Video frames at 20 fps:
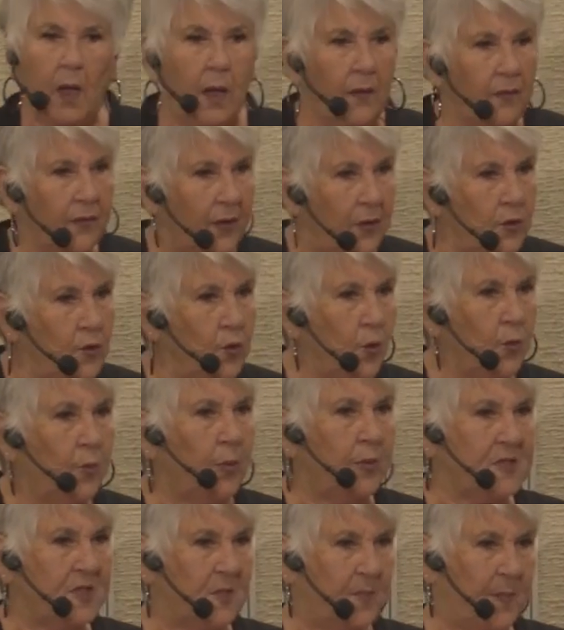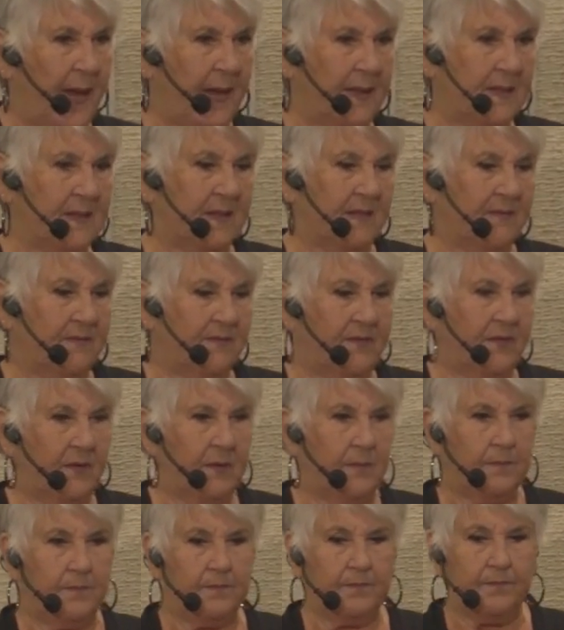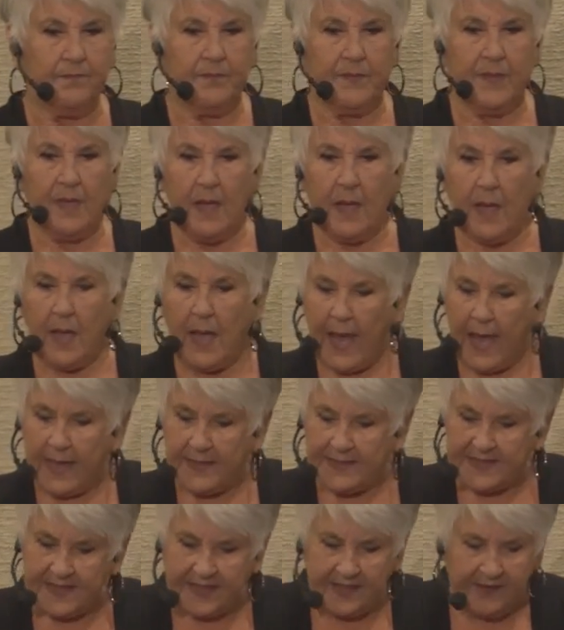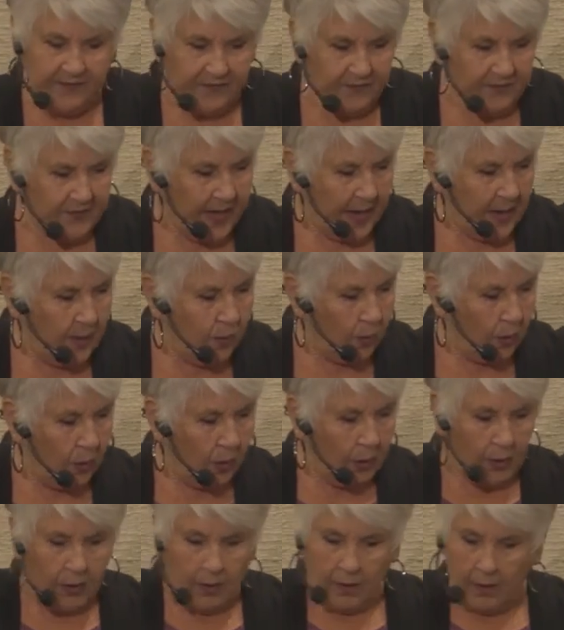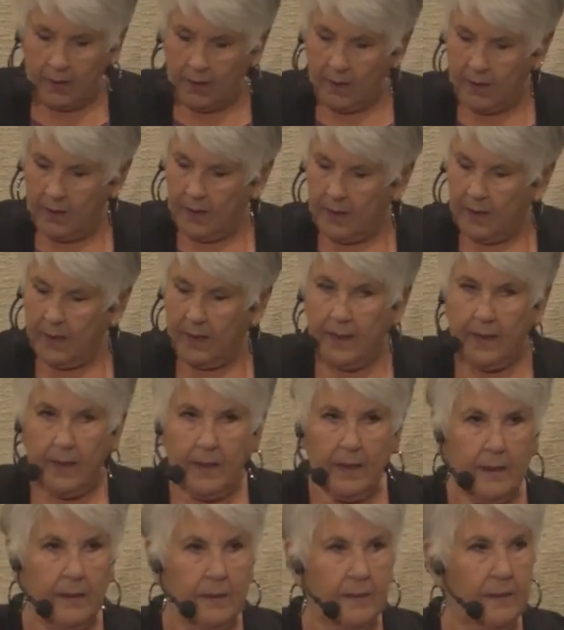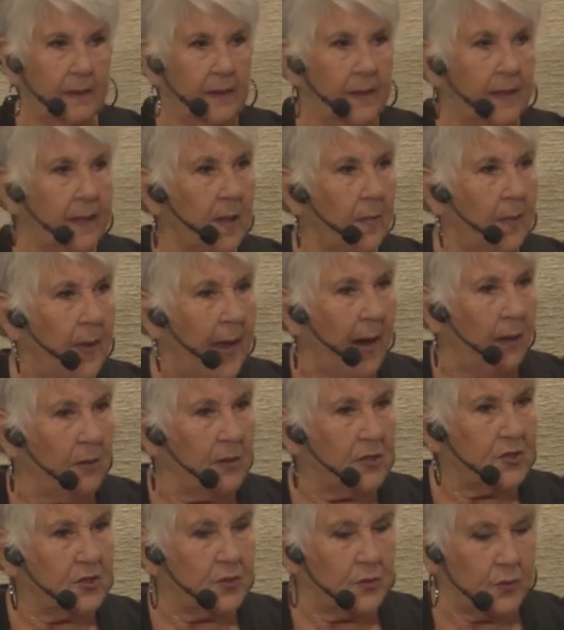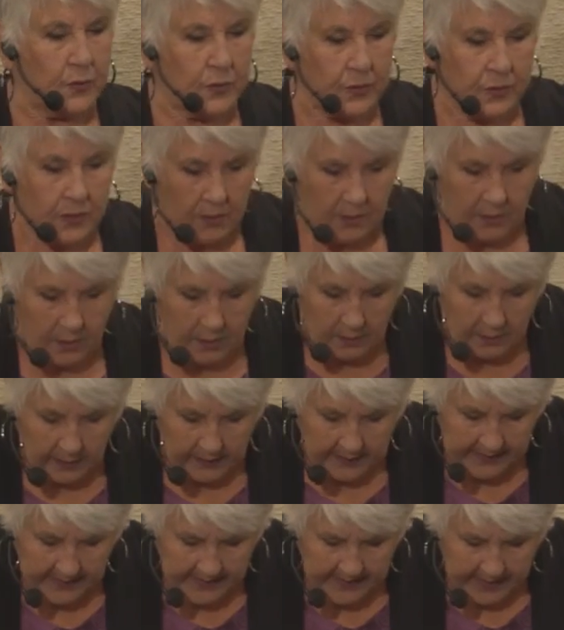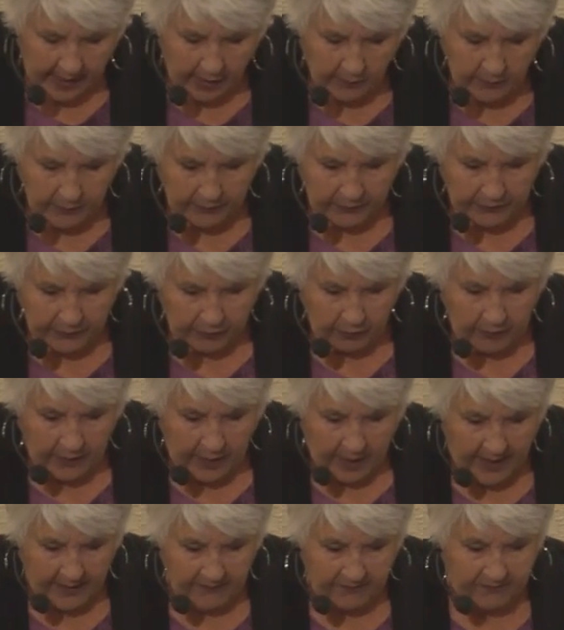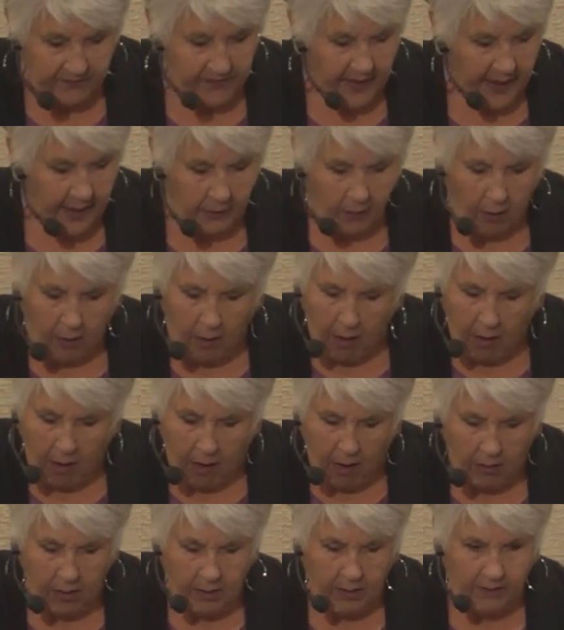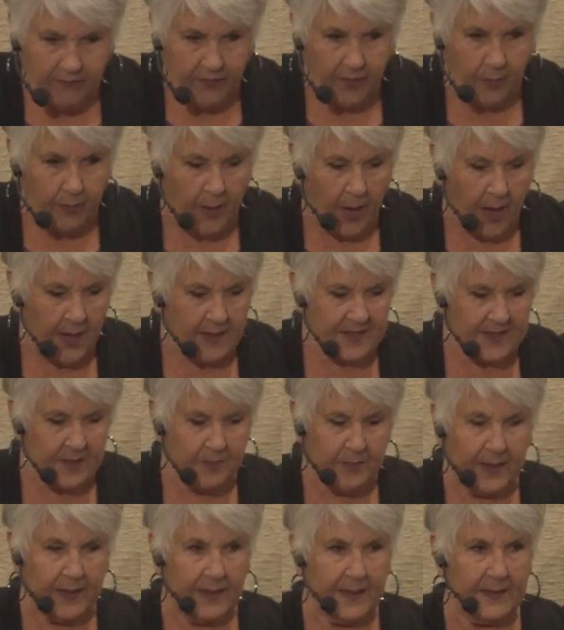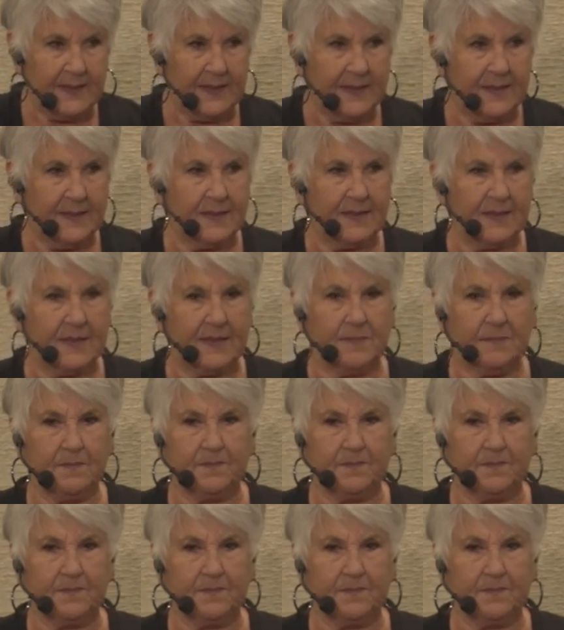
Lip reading: the new perspective, as if they were in a parachute looking down at their life at all of the possibilities.